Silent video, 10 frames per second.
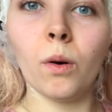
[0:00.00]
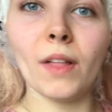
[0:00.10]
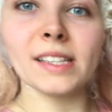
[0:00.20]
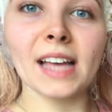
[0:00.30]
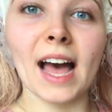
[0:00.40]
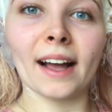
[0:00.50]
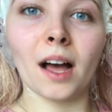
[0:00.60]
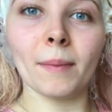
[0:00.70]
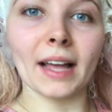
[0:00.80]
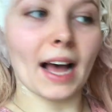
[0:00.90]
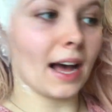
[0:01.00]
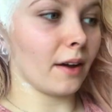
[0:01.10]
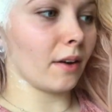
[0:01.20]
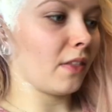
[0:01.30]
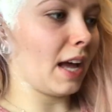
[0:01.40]
Oh, there's hair coming
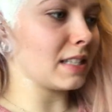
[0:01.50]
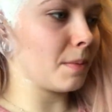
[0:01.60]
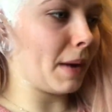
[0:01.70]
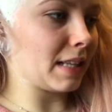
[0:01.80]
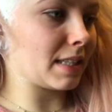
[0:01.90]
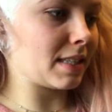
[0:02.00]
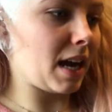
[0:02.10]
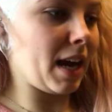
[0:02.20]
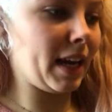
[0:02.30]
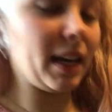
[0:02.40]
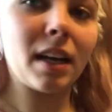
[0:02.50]
out. That's a bad sign.